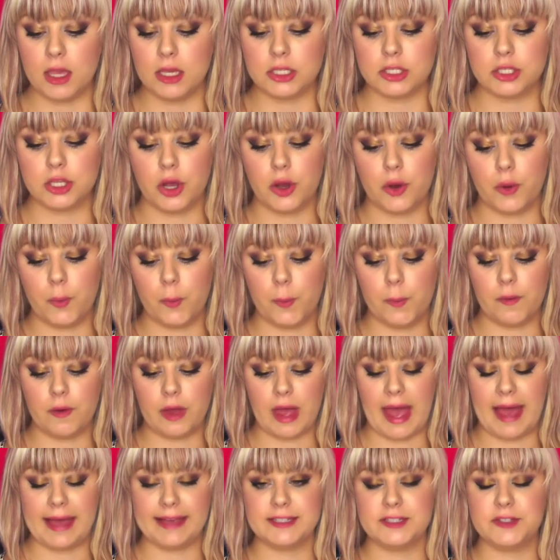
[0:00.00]
So
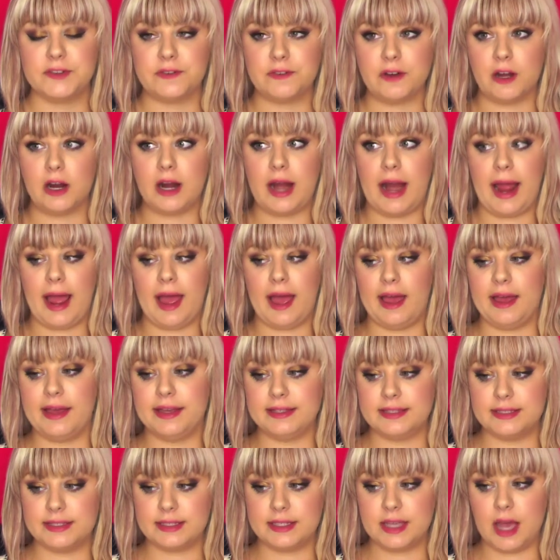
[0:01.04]
as far
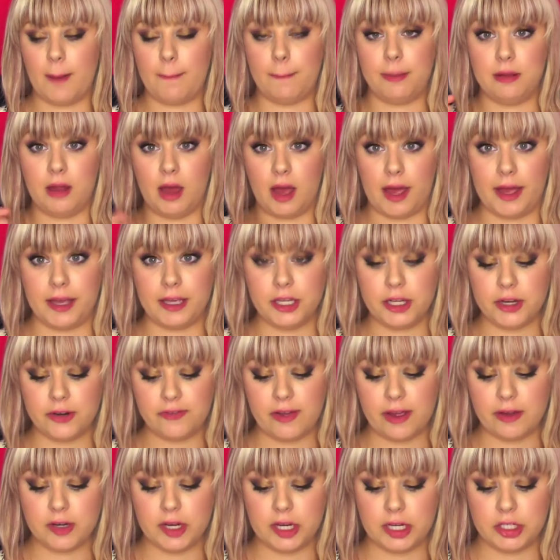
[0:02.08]
as applying your
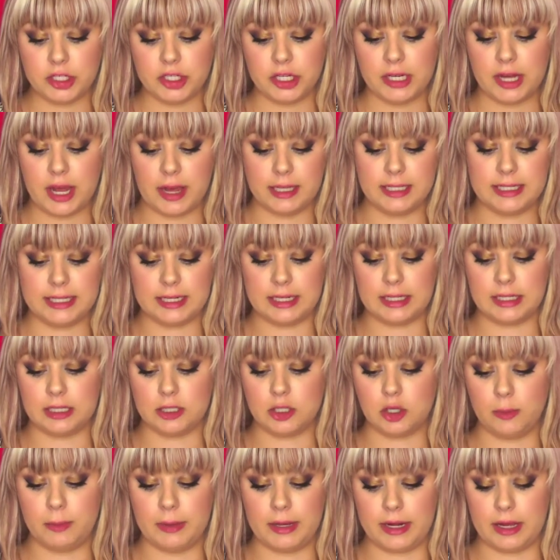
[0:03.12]
foundation, I did a
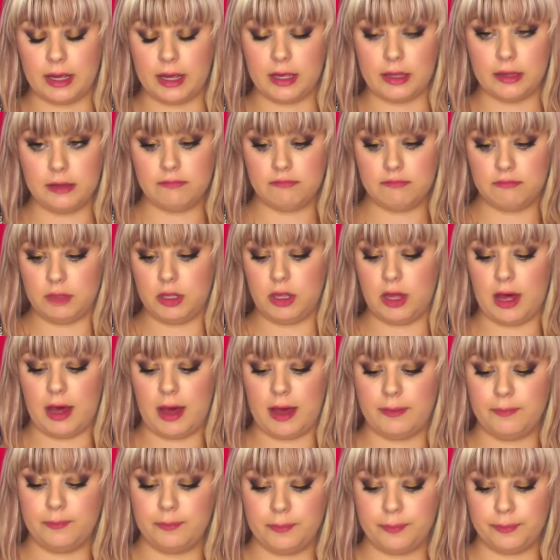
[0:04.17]
little bit,
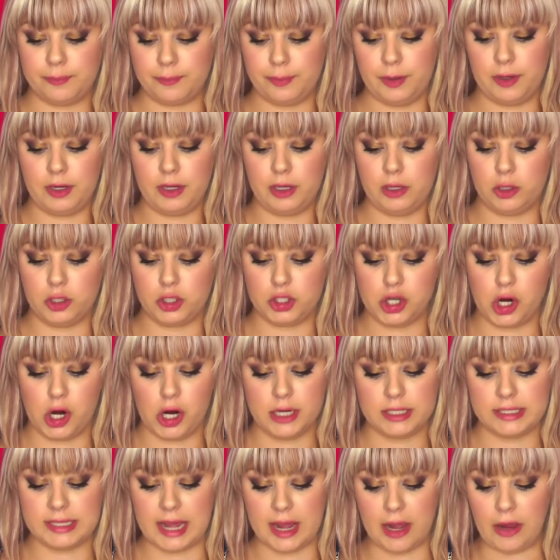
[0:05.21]
I put a little
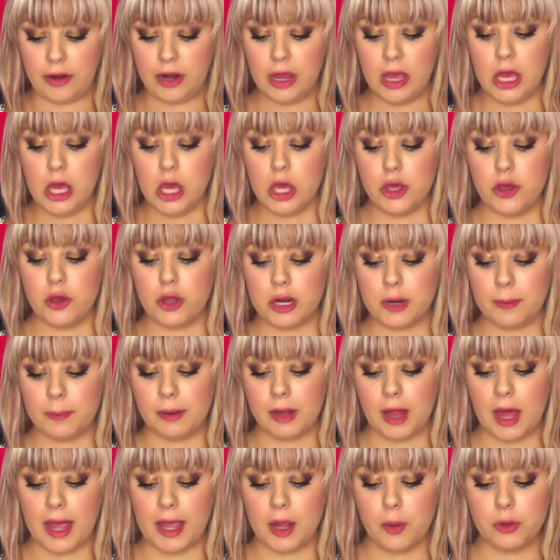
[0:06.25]
chart down. You can
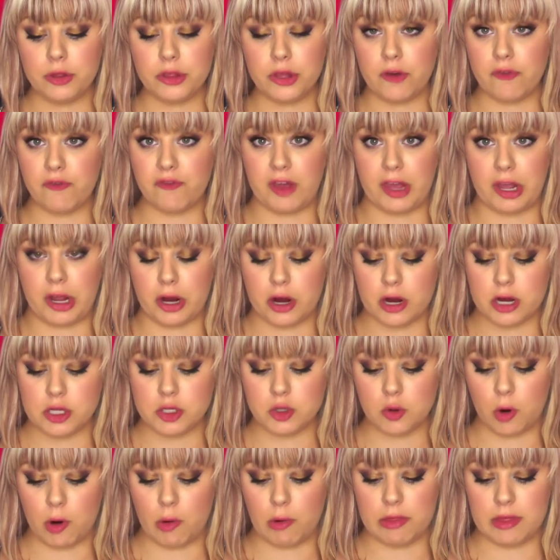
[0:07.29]
apply it with your fingers
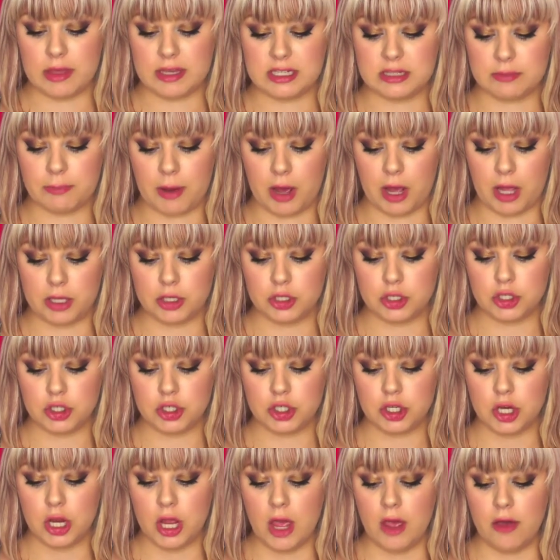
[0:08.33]
or with a
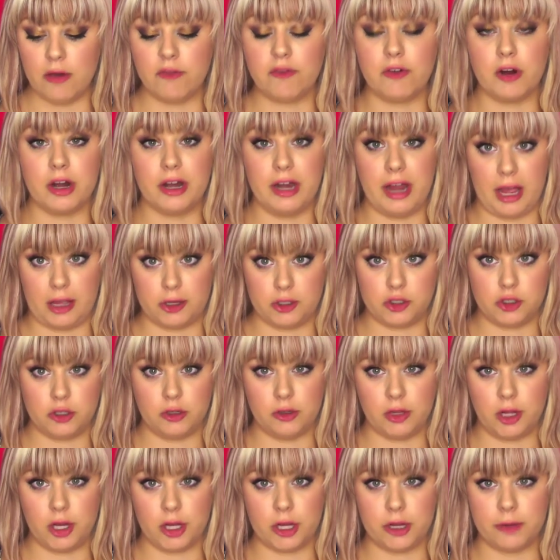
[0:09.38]
sponge for a natural
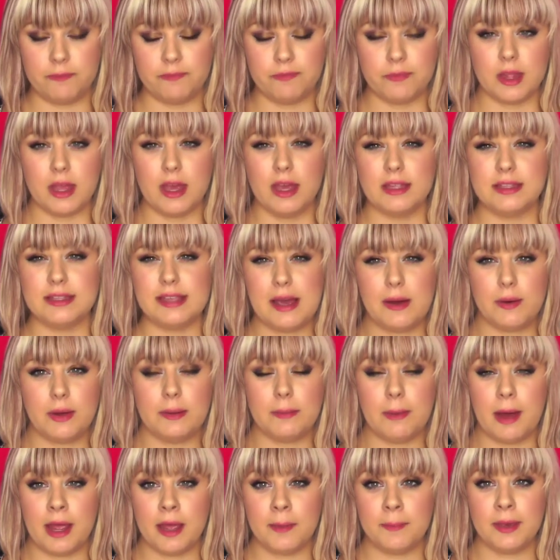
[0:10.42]
look. Now, in
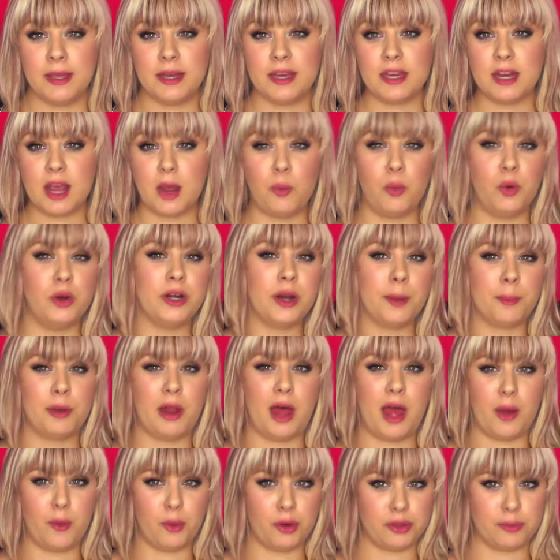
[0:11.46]
my opinion, I wouldn't
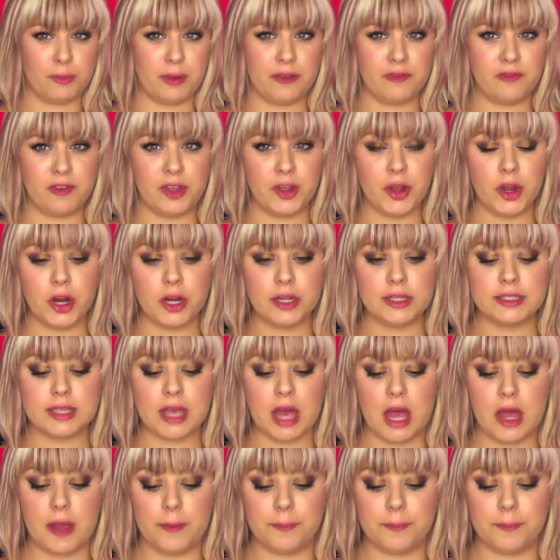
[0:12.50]
apply it with my fingers.